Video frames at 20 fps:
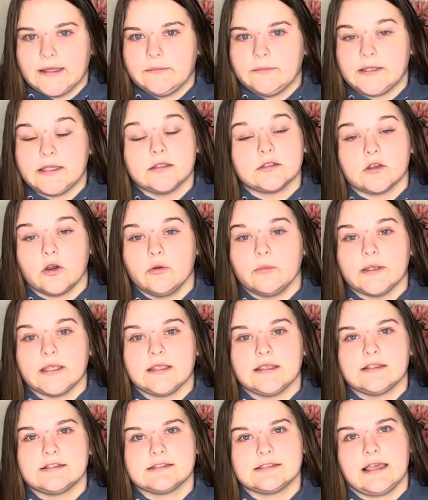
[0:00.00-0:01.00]
He told me,
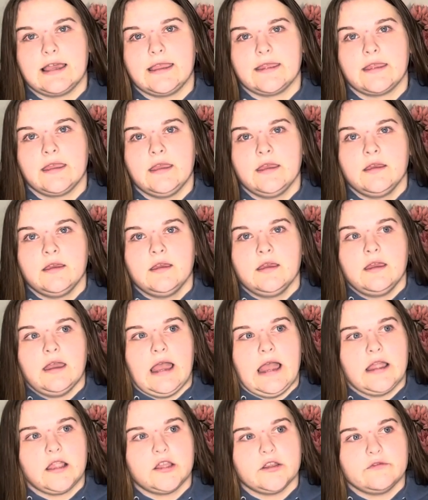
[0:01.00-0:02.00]
he's like,
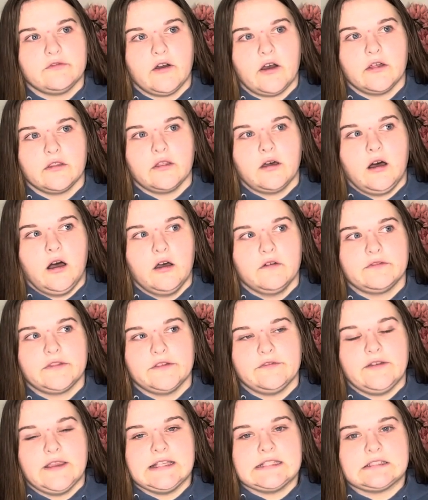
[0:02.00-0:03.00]
I could fall off the
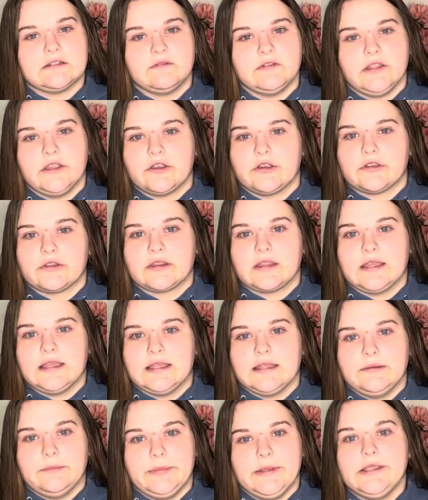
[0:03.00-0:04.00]
face of the earth
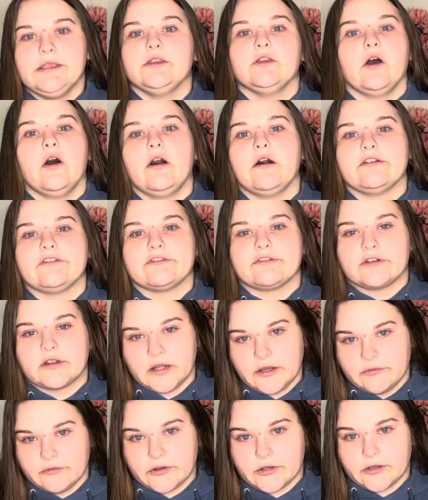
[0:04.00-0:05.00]
and be gone
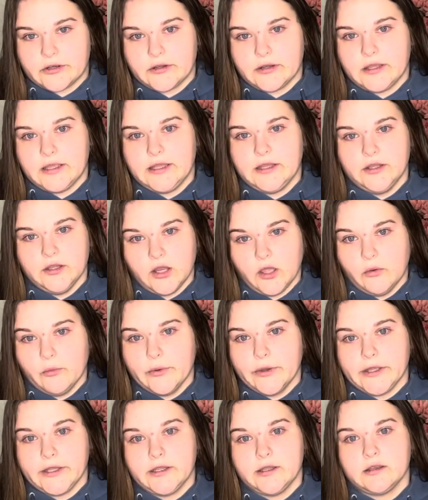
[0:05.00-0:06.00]
forever and no
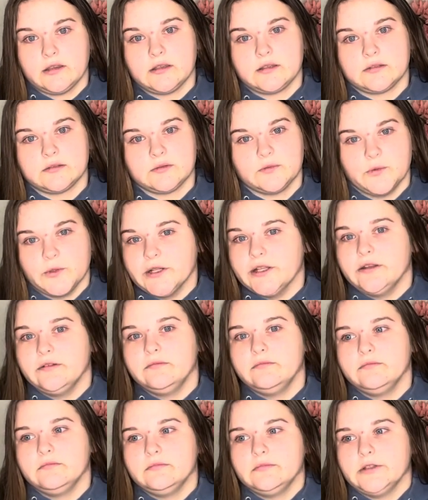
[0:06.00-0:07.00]
one would
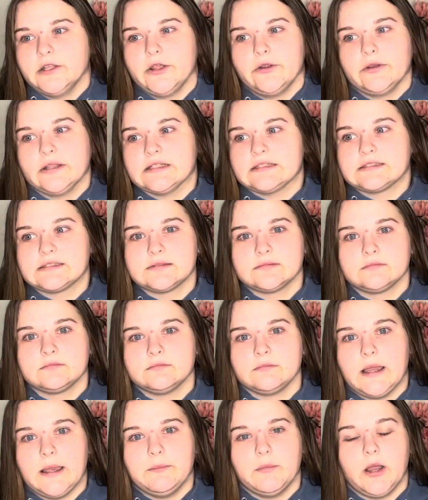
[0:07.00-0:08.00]
notice.
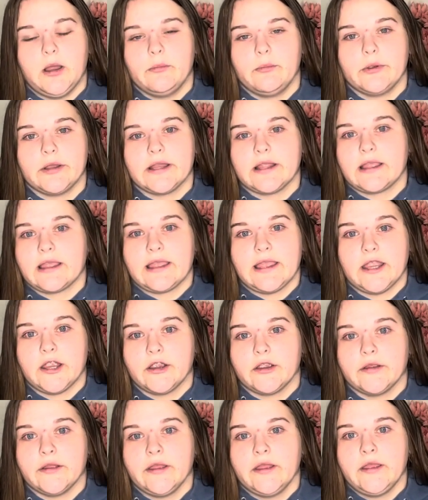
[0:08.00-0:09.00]
My mom wouldn't
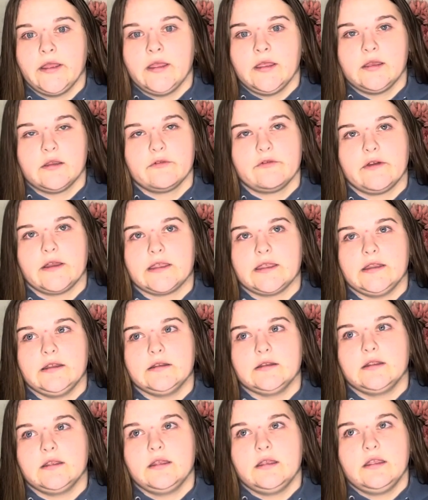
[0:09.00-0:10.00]
care.
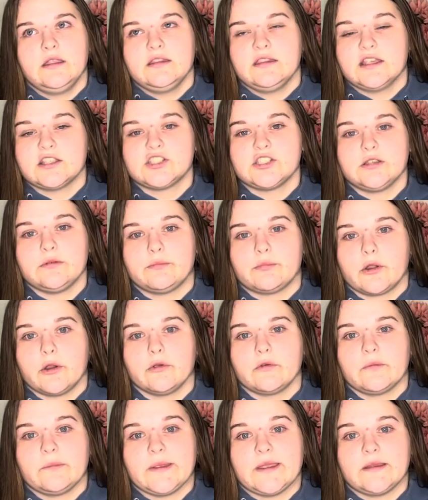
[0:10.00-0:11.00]
That shit
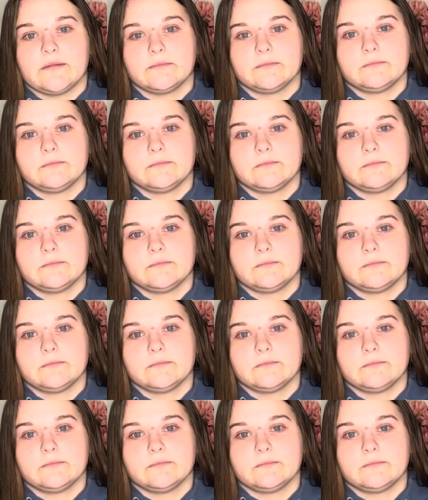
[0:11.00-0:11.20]
broke me.